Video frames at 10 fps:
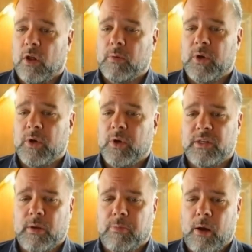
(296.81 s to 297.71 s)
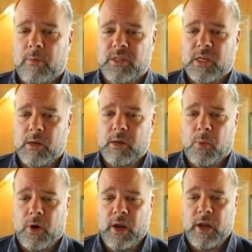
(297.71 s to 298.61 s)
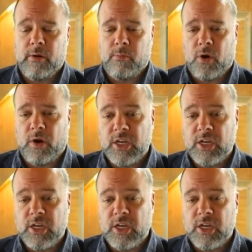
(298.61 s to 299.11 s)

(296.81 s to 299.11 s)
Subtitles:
Vulnerable narcissism, the problems tend to be more